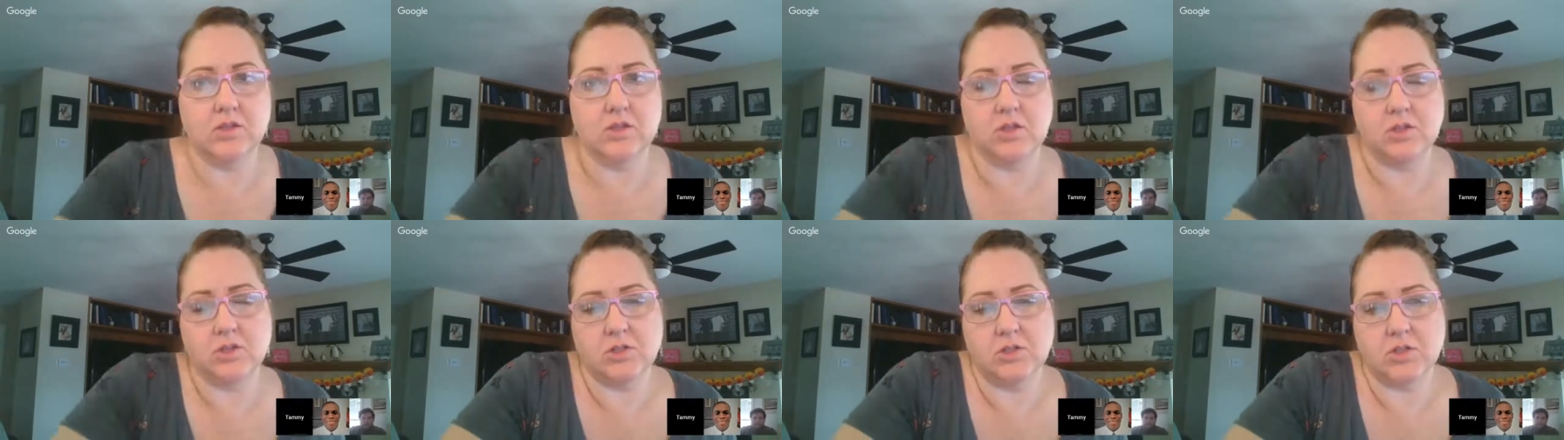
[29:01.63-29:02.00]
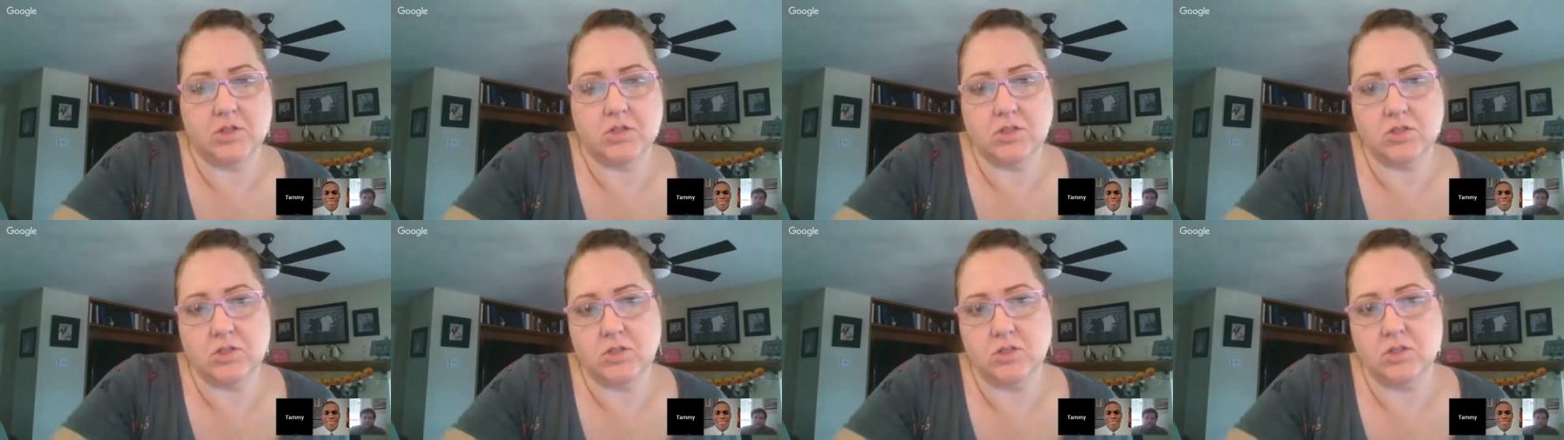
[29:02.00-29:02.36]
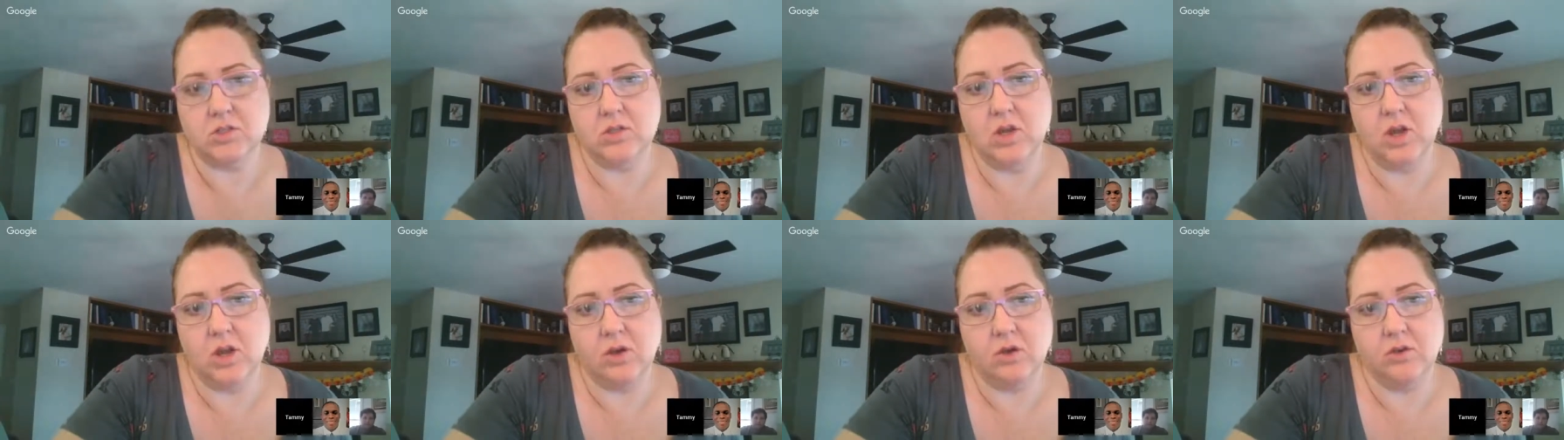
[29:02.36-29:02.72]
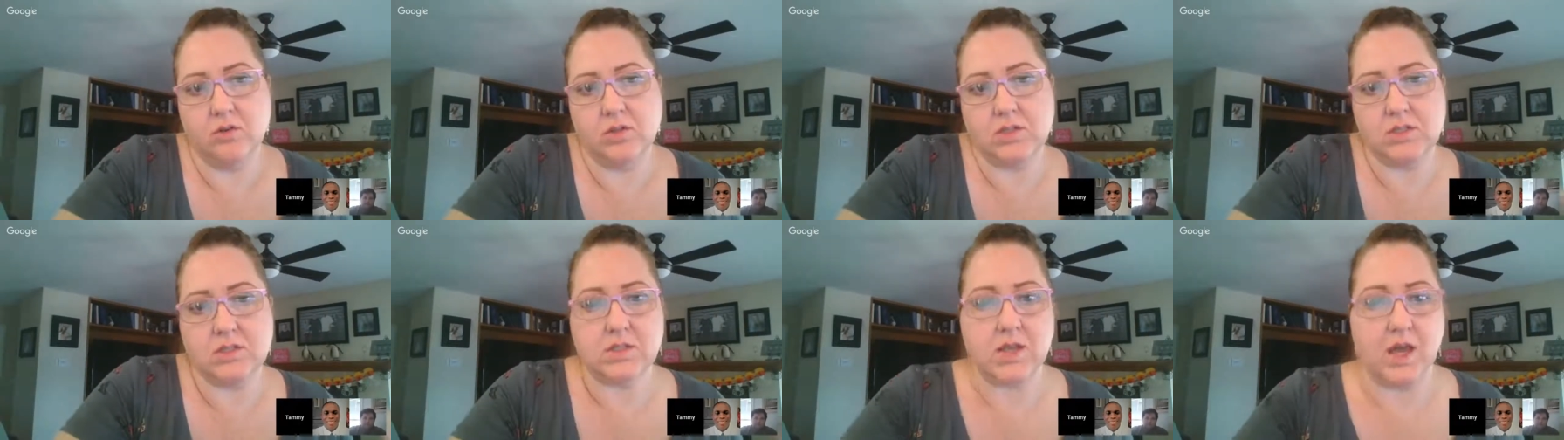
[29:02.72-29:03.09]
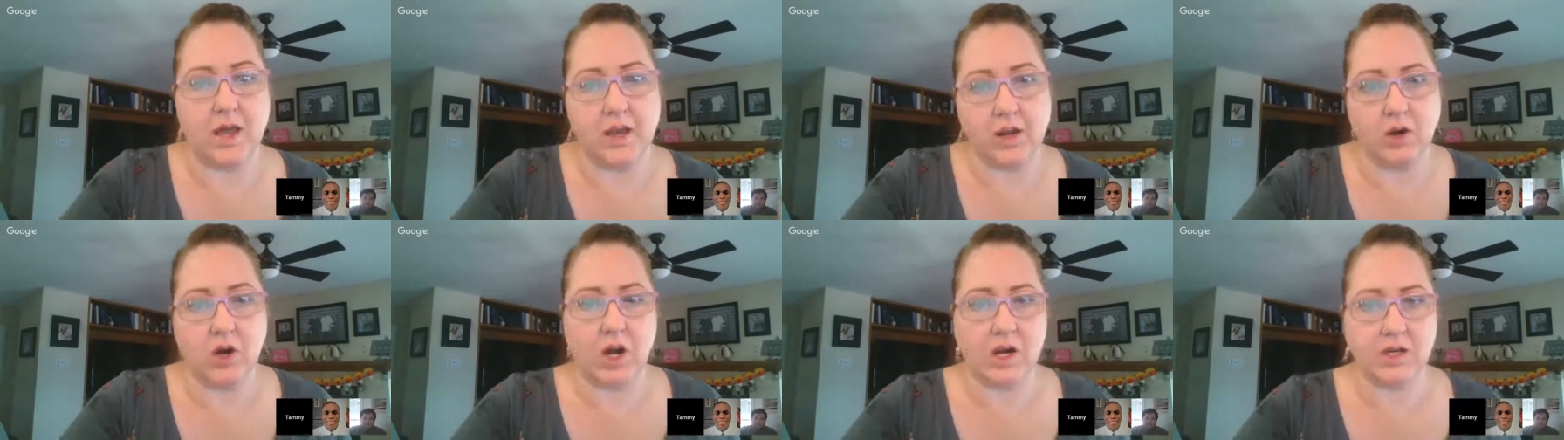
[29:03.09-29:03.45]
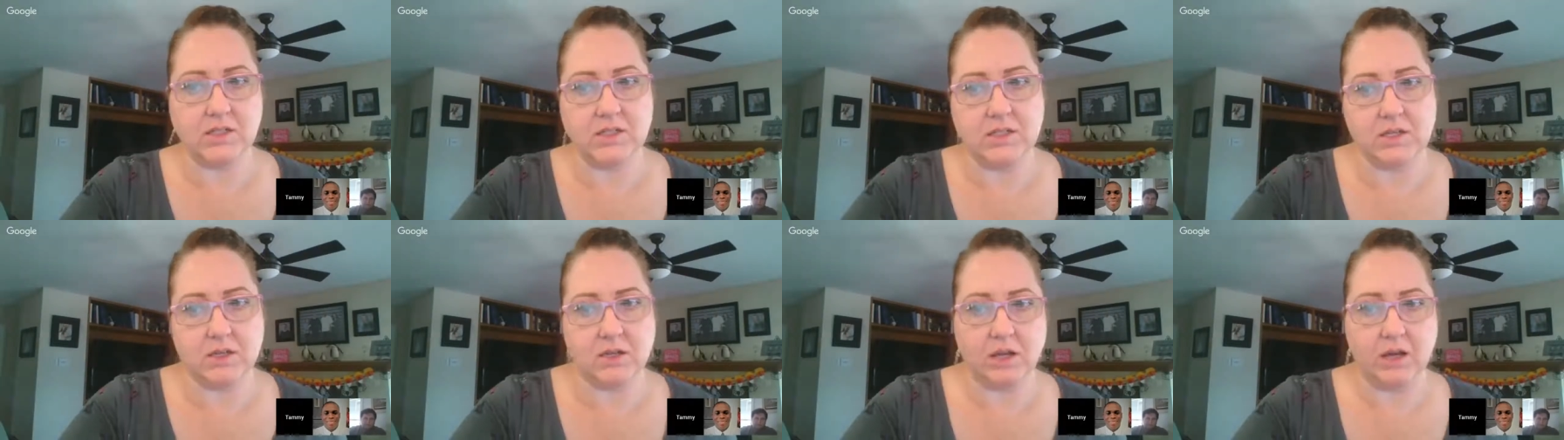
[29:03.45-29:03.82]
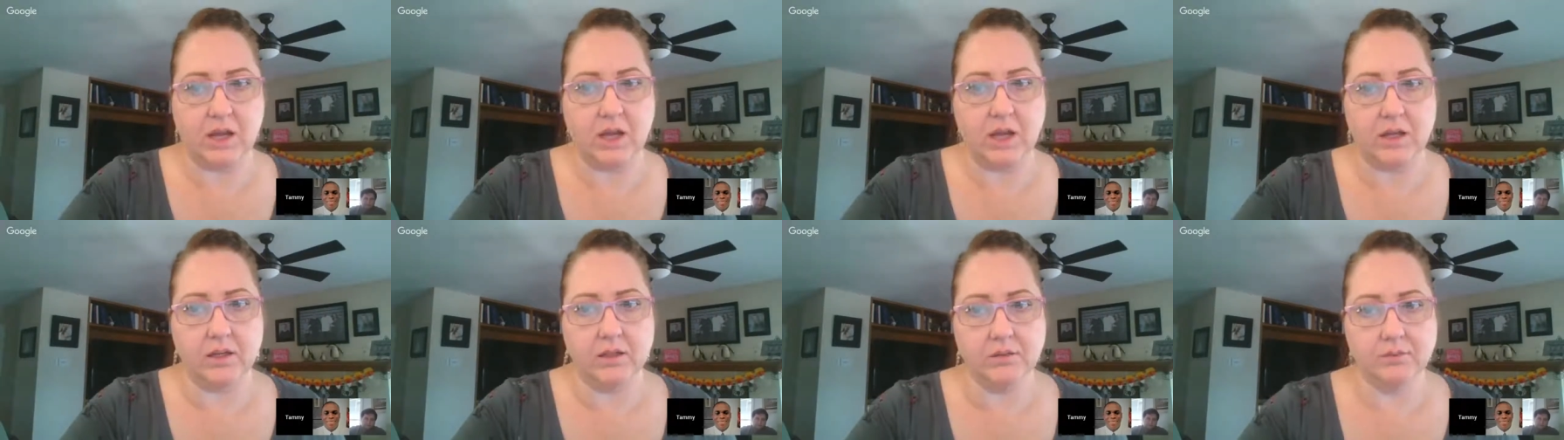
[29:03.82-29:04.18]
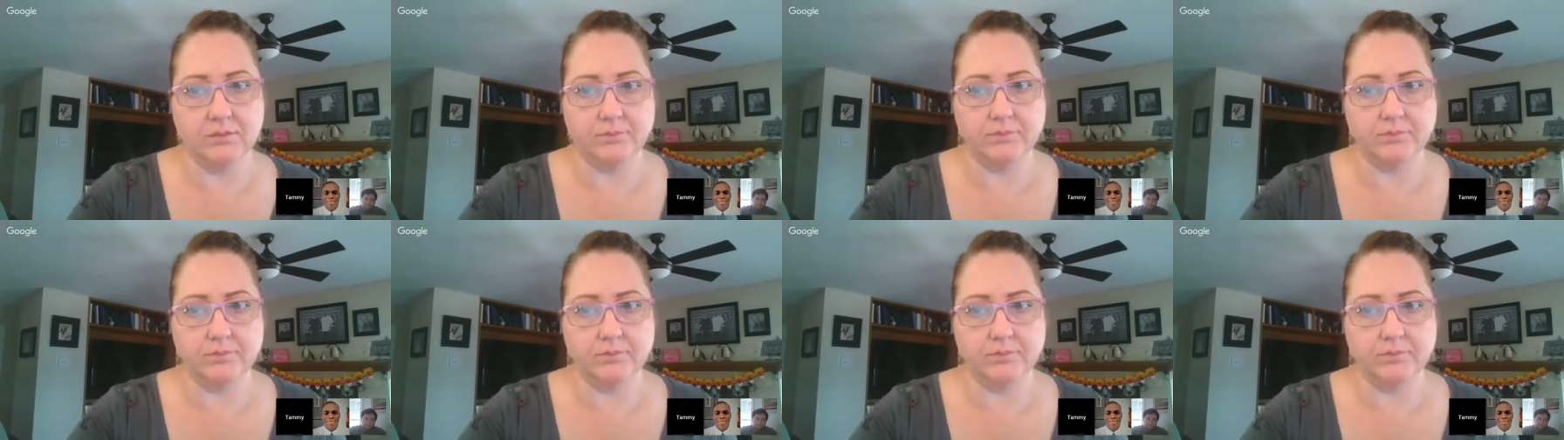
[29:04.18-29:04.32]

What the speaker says: There's just no set criteria.